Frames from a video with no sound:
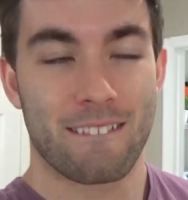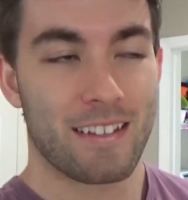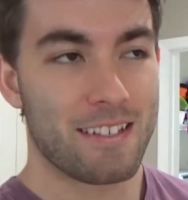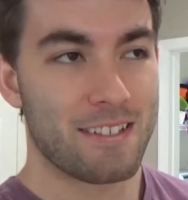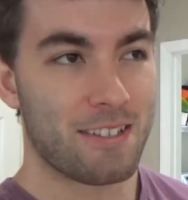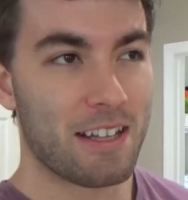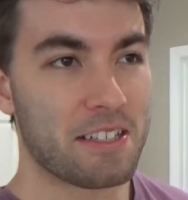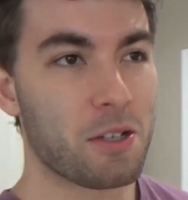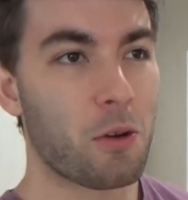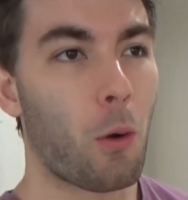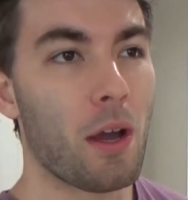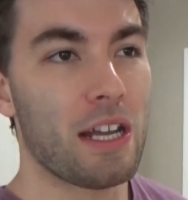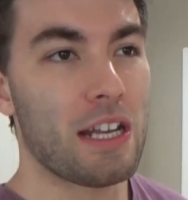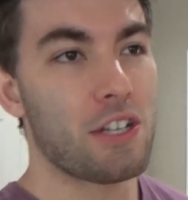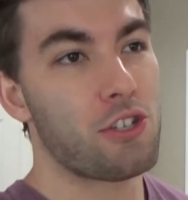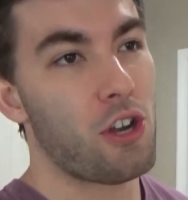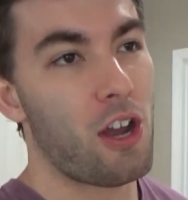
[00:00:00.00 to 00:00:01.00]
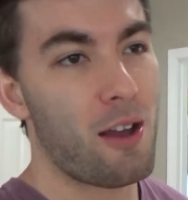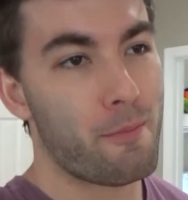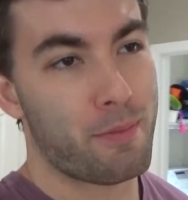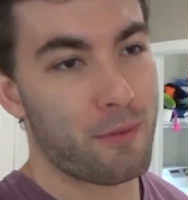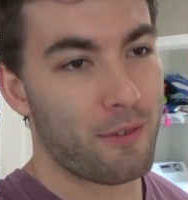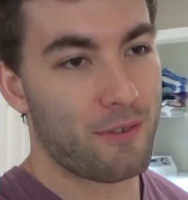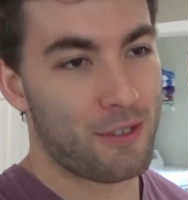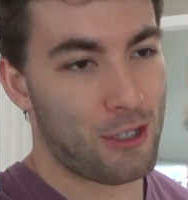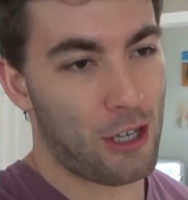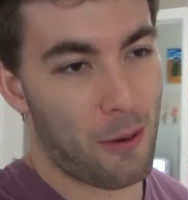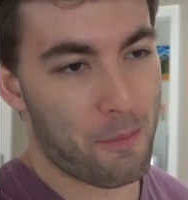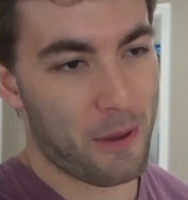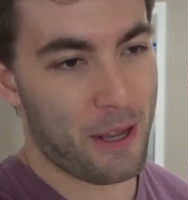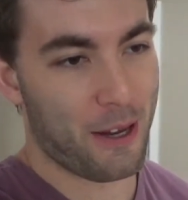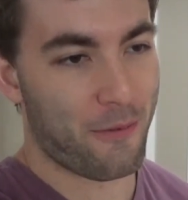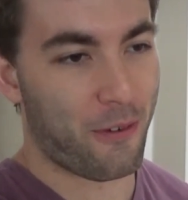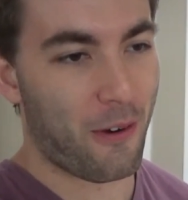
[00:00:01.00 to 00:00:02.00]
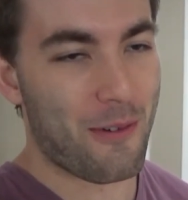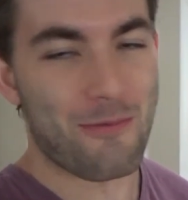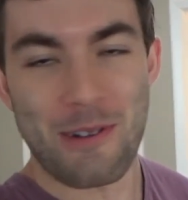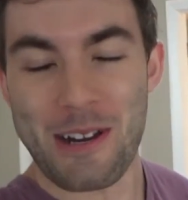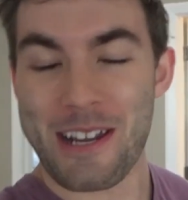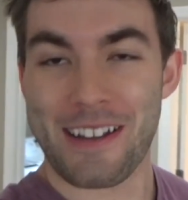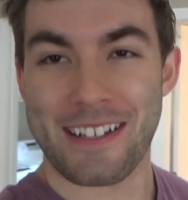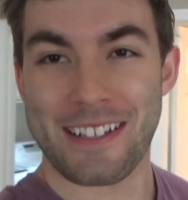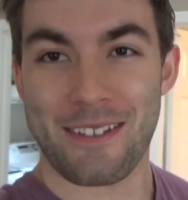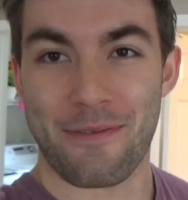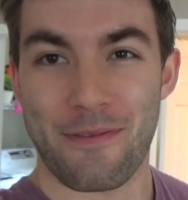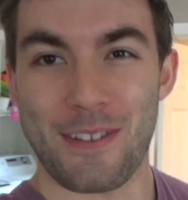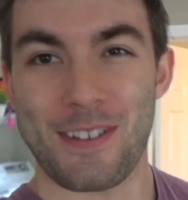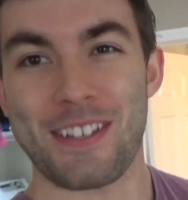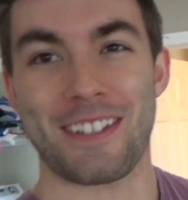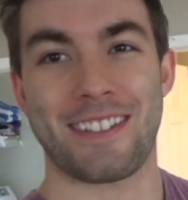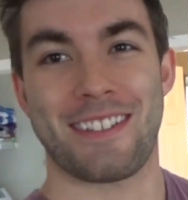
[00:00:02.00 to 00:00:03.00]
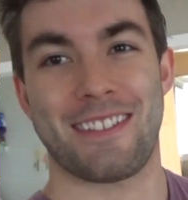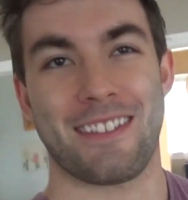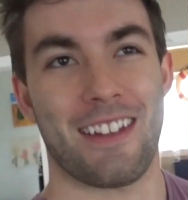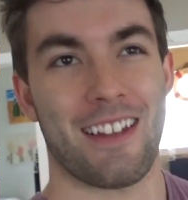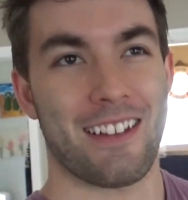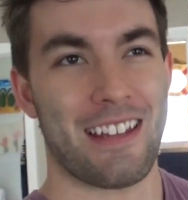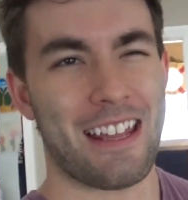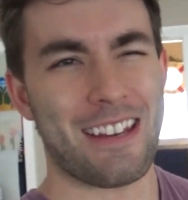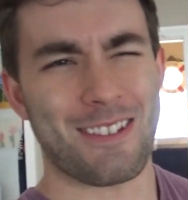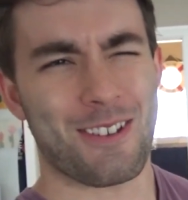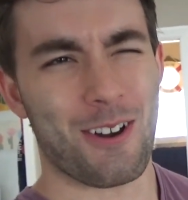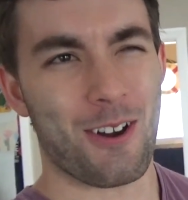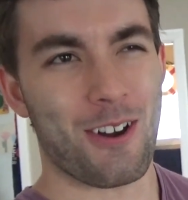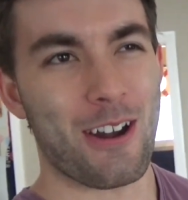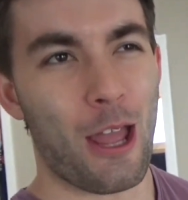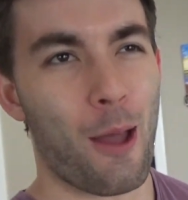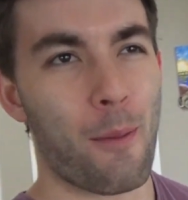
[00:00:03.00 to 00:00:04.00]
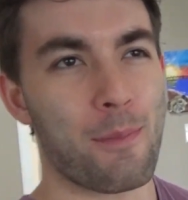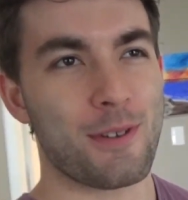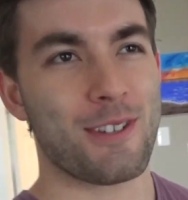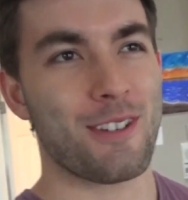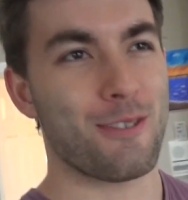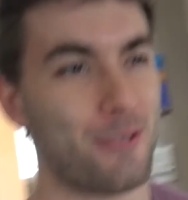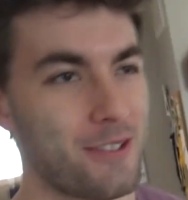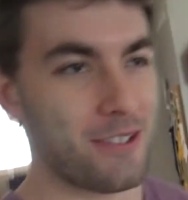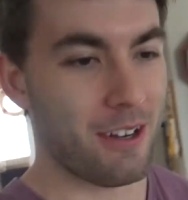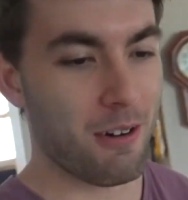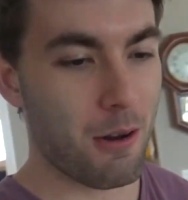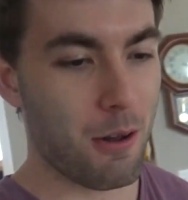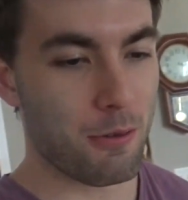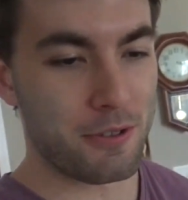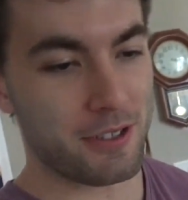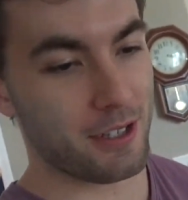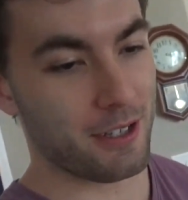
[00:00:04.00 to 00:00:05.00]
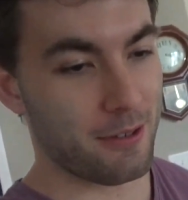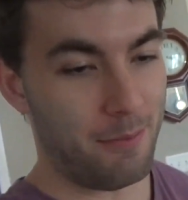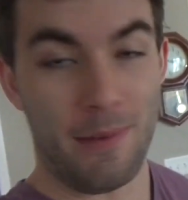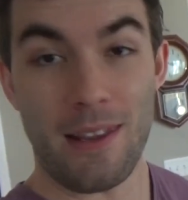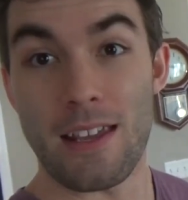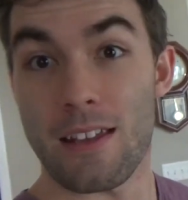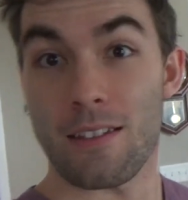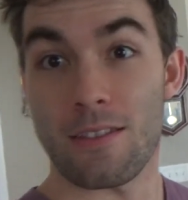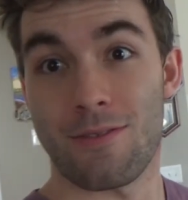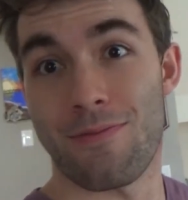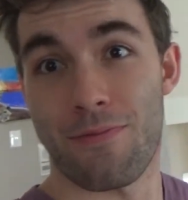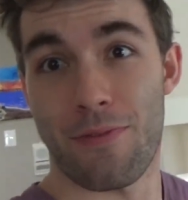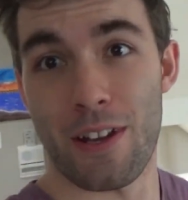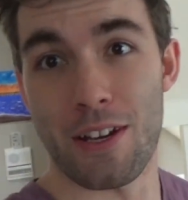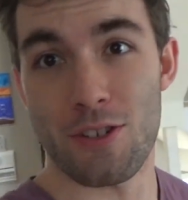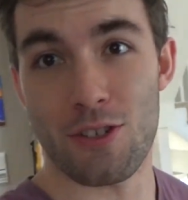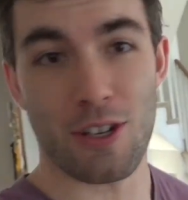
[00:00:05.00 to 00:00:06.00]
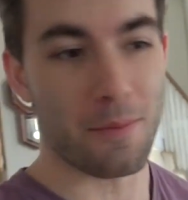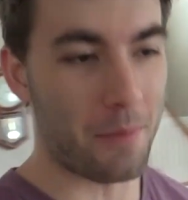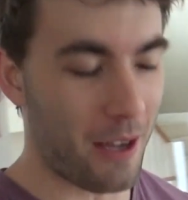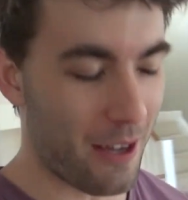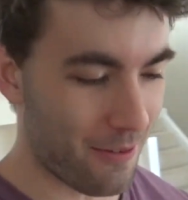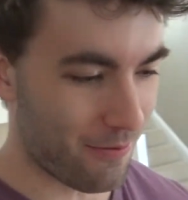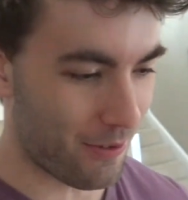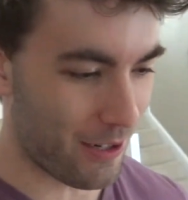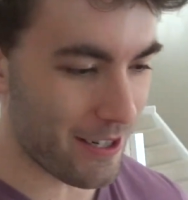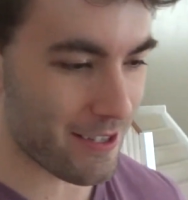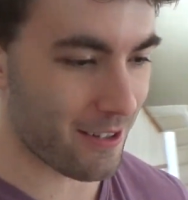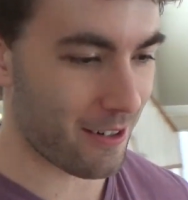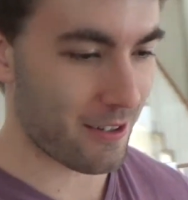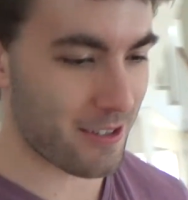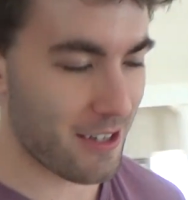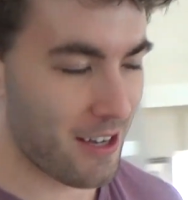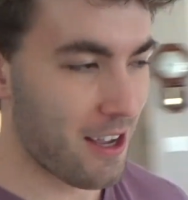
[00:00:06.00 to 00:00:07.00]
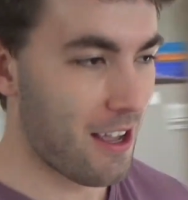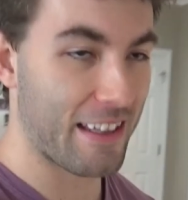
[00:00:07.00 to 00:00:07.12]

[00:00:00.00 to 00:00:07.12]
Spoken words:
So that's quite a jumping from Week as a Physics Intern, episode 0, to me finishing my research.